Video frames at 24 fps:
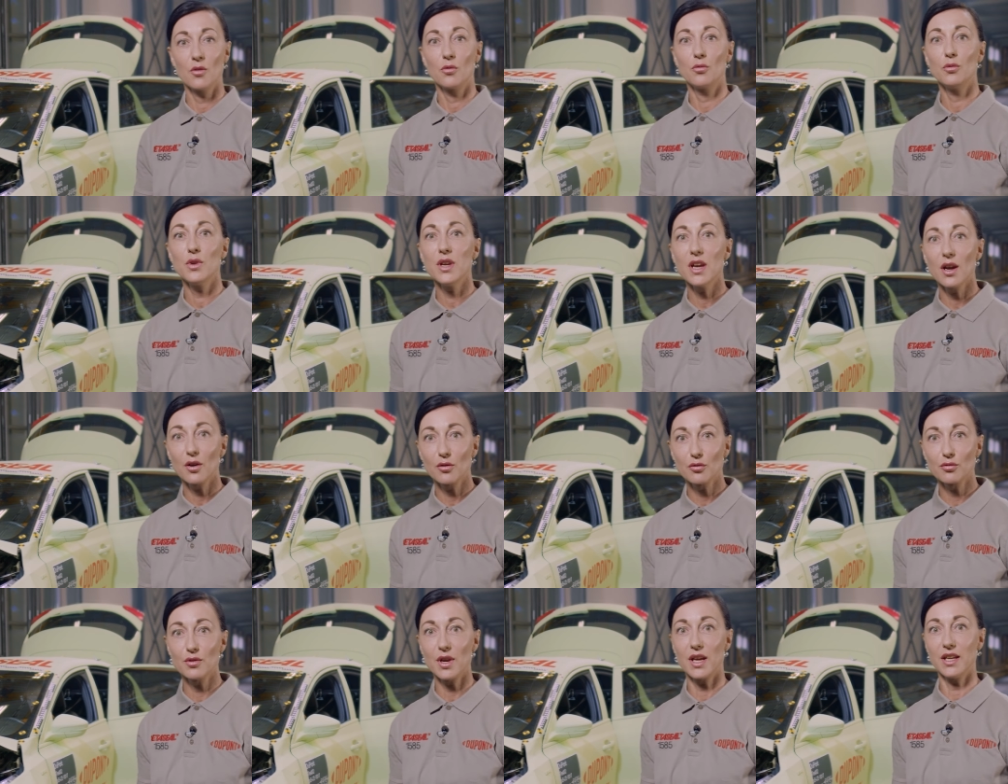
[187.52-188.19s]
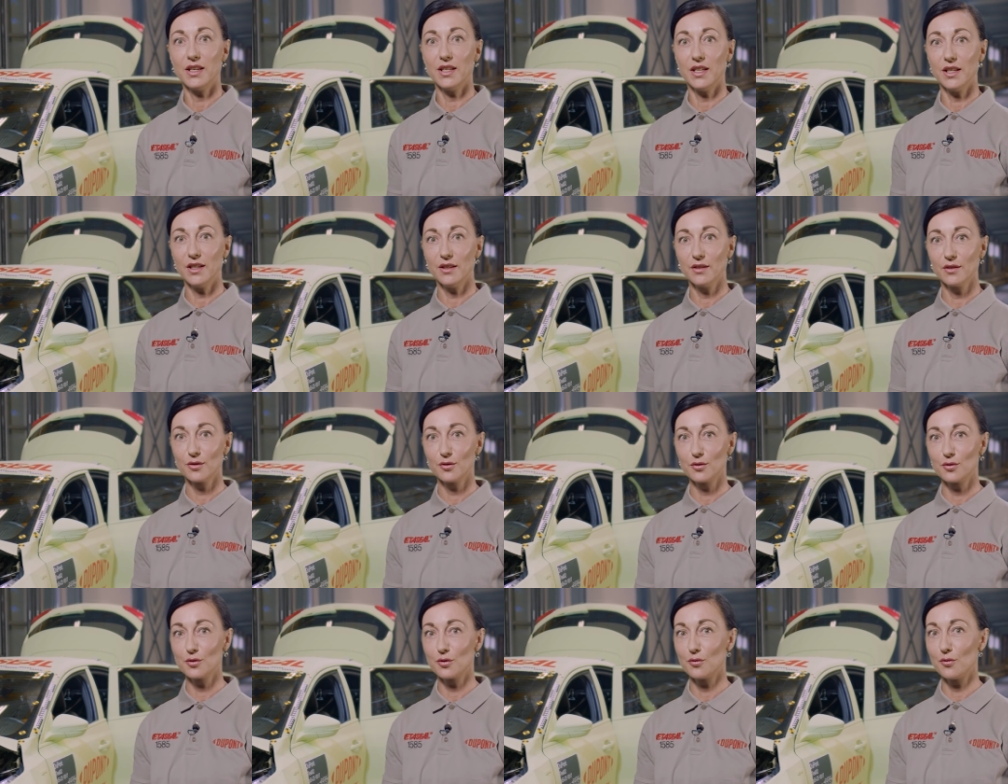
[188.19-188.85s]
We are ready
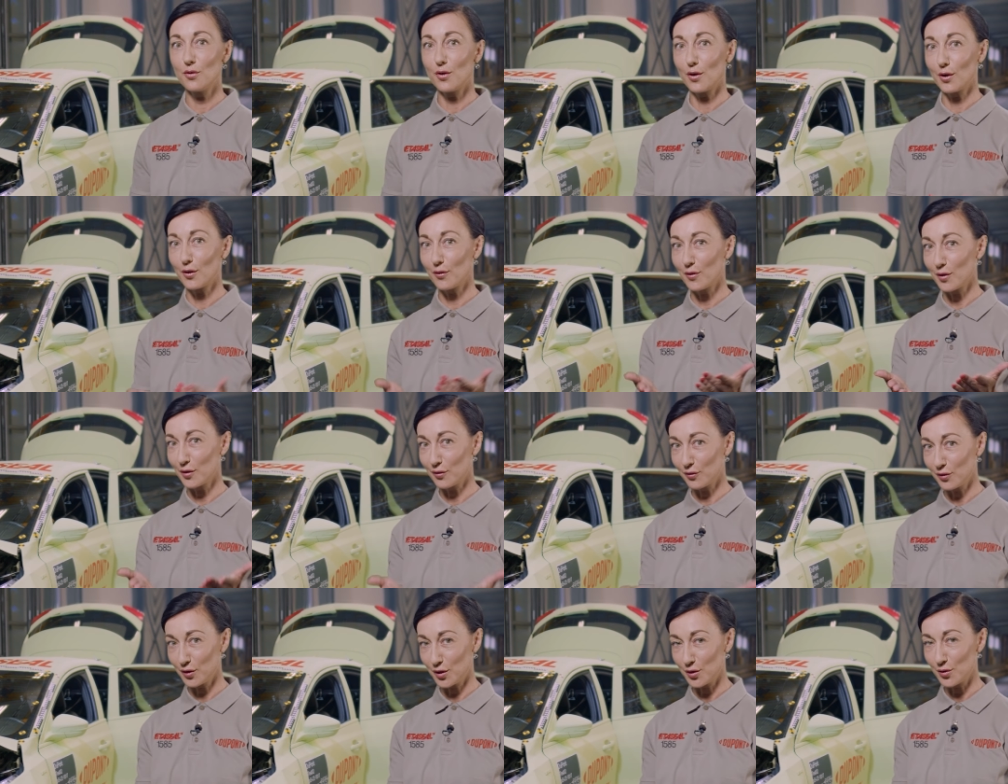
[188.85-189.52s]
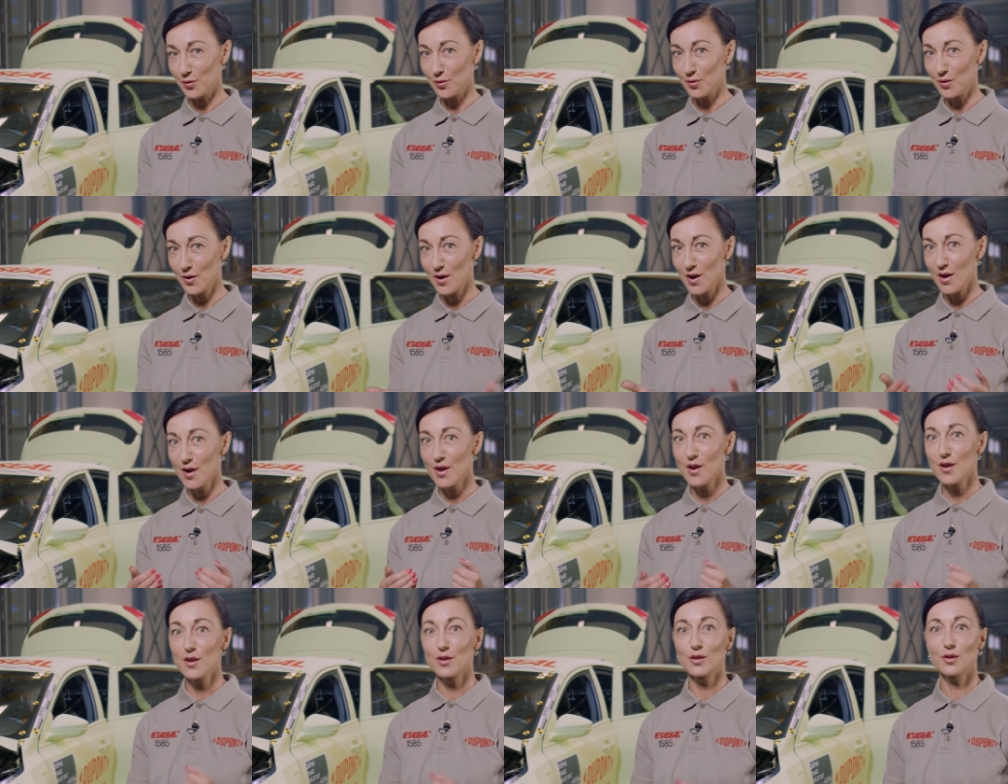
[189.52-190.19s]
to work with you
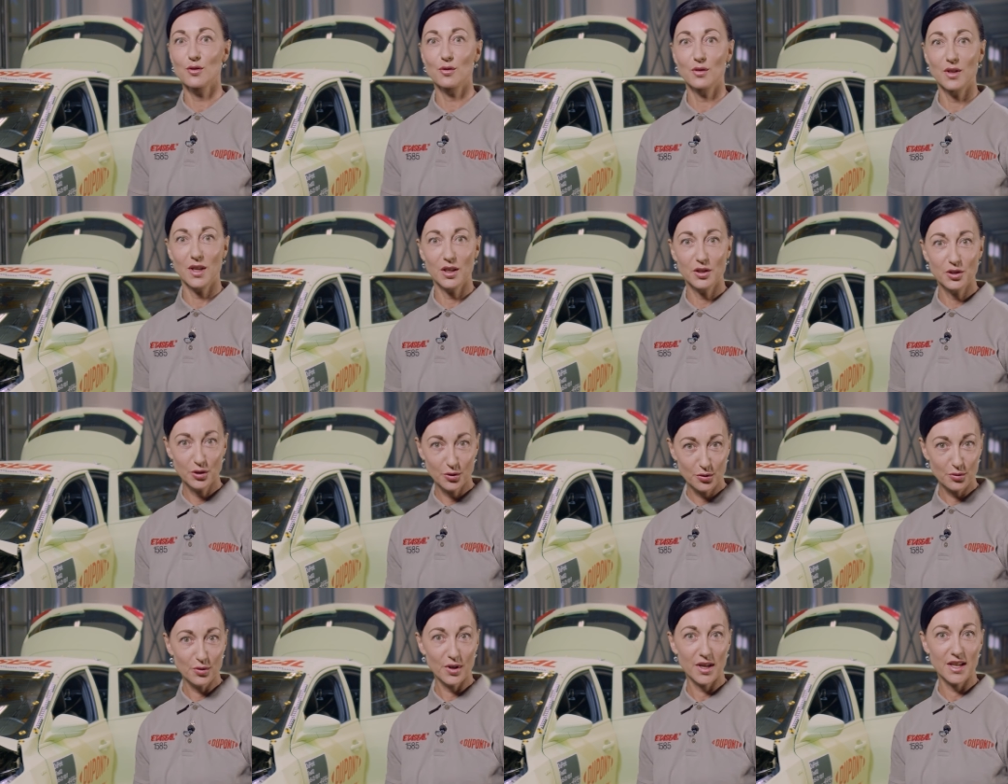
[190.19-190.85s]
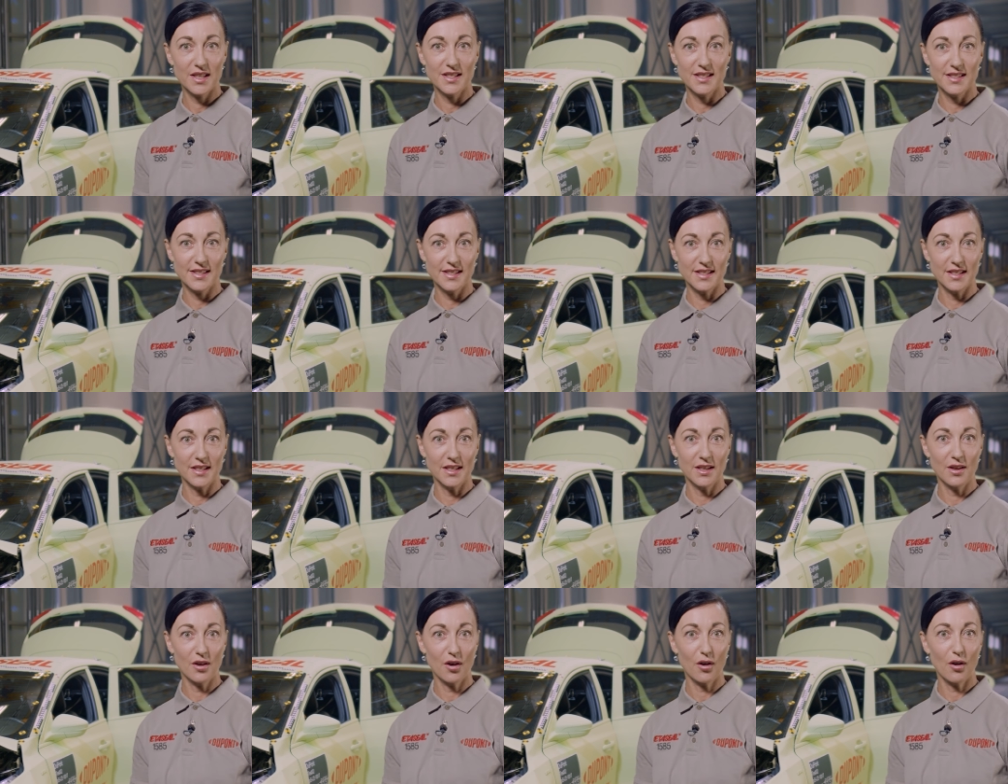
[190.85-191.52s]
so that you can
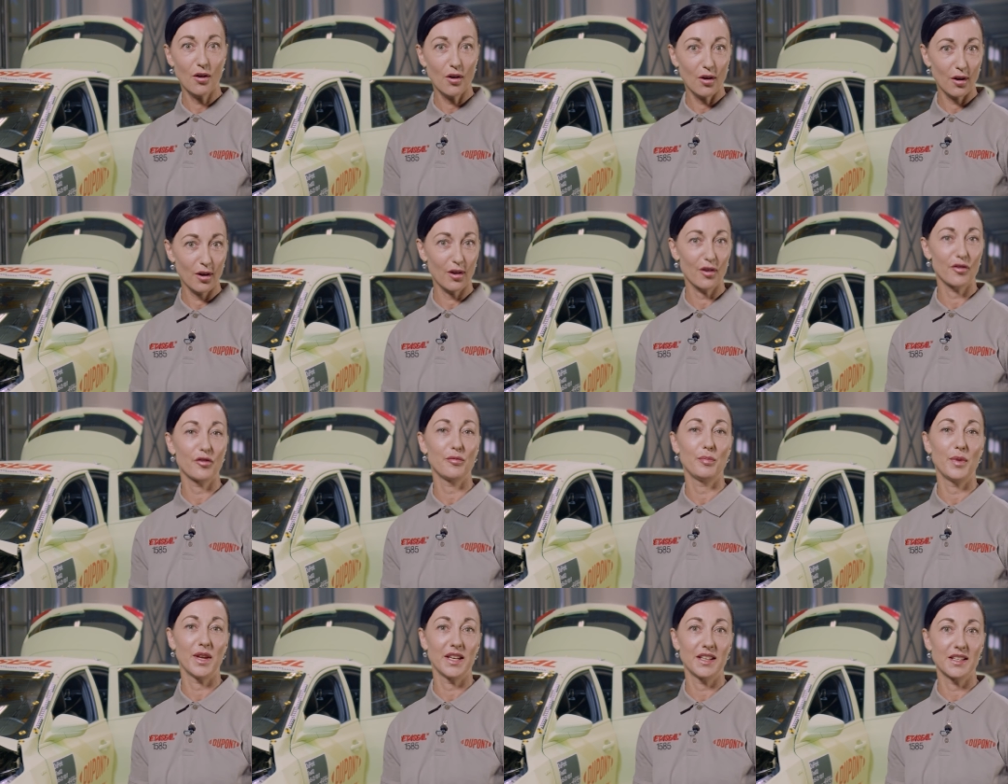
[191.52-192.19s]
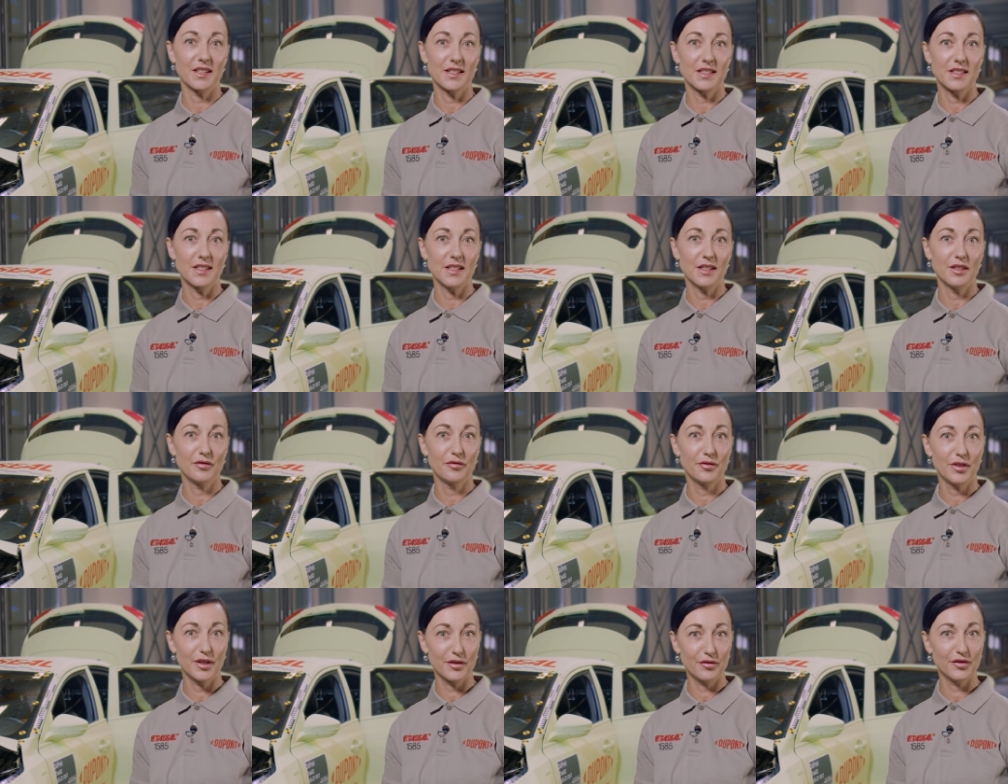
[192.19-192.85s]
see all of BETASEAL
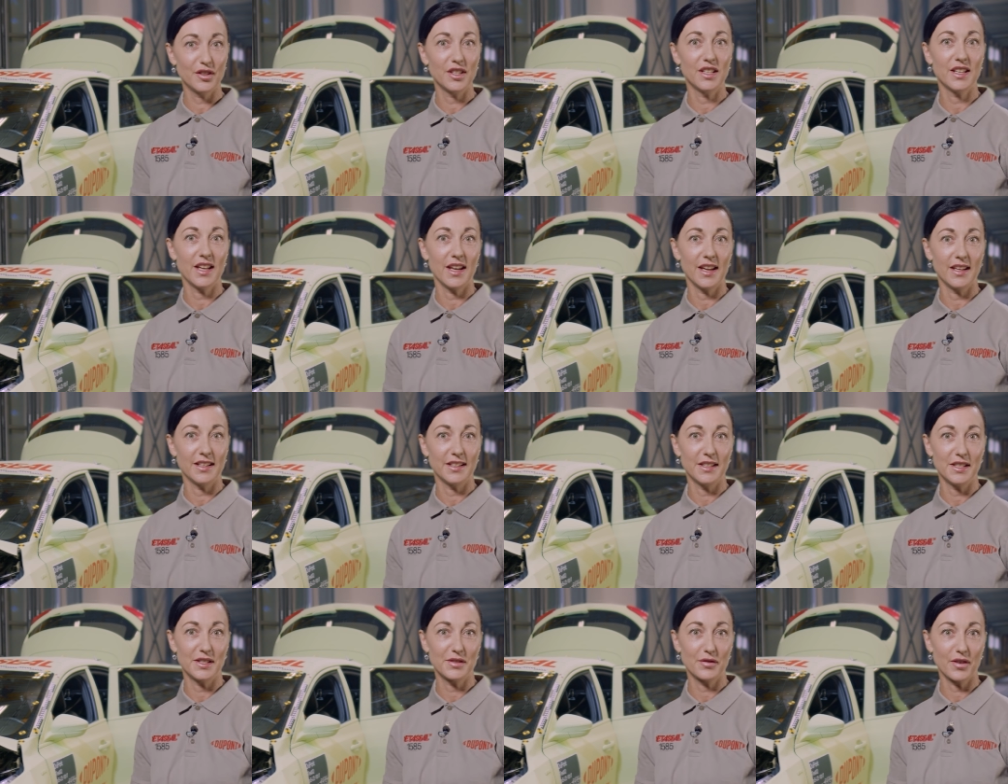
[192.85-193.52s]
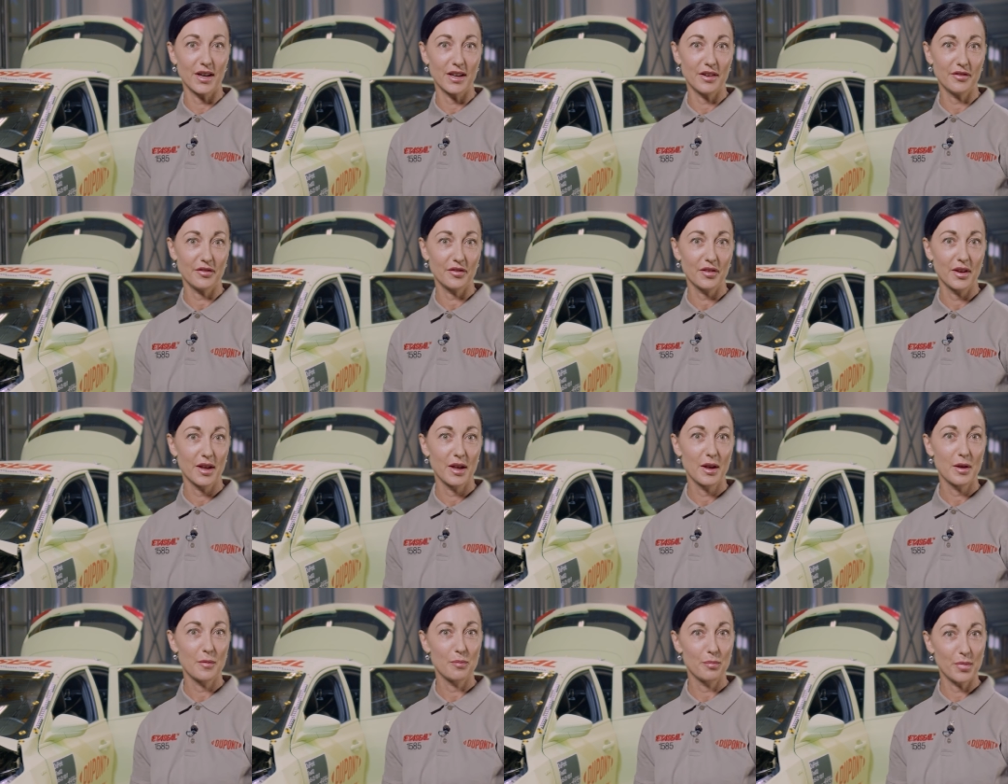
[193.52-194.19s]

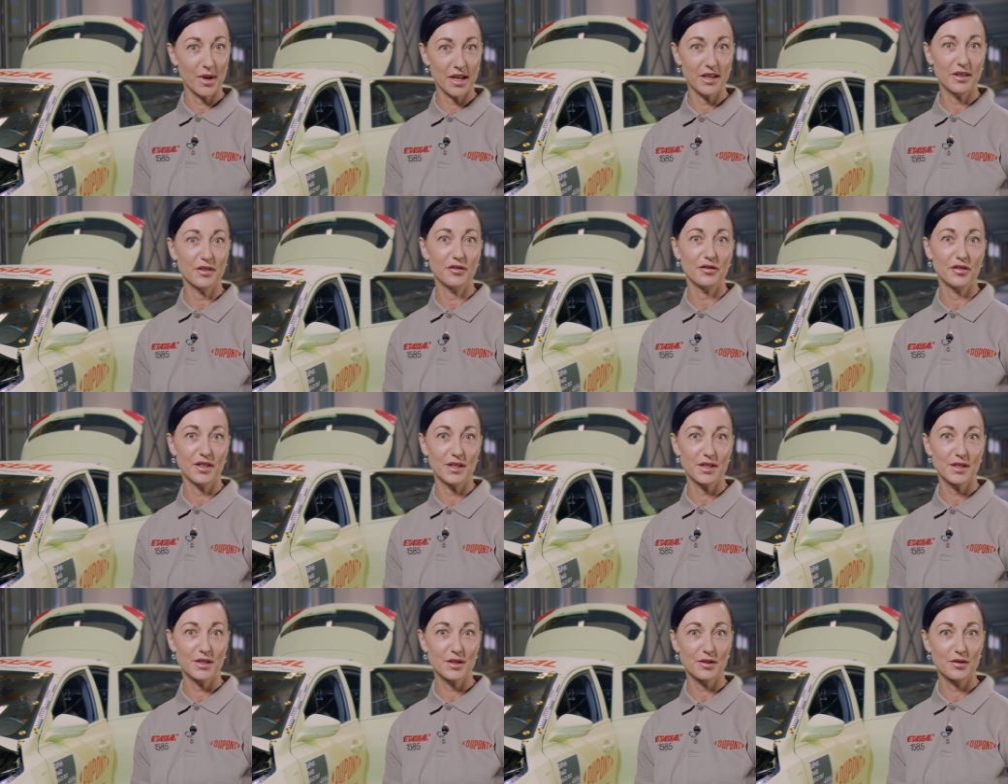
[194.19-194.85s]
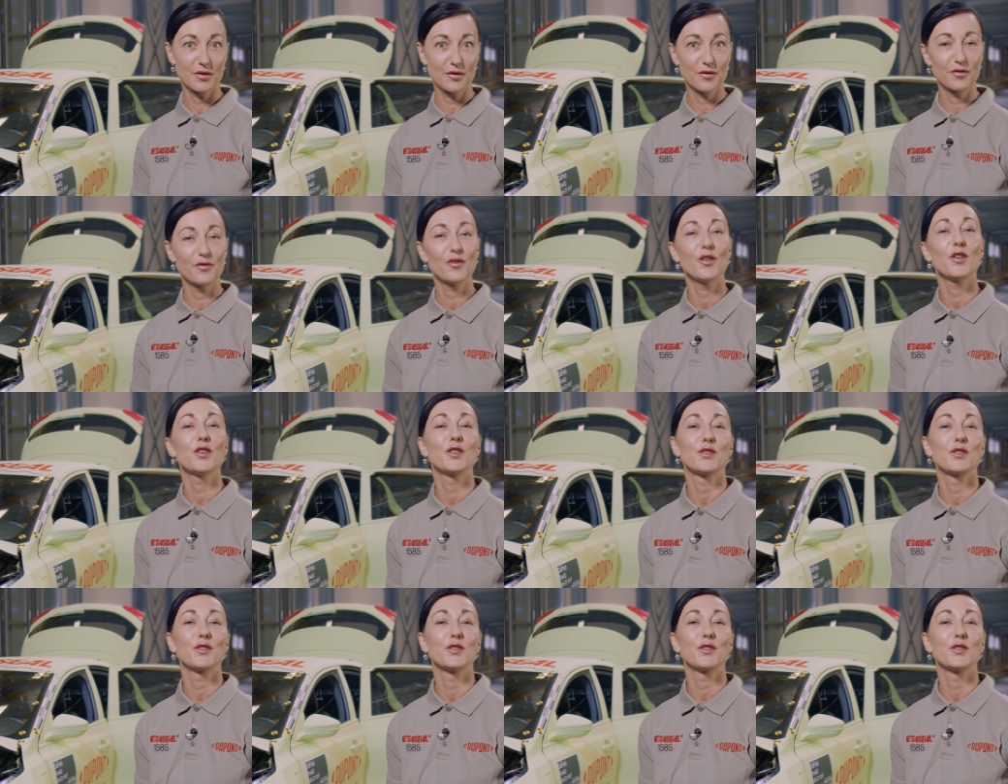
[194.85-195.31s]
1585 benefits for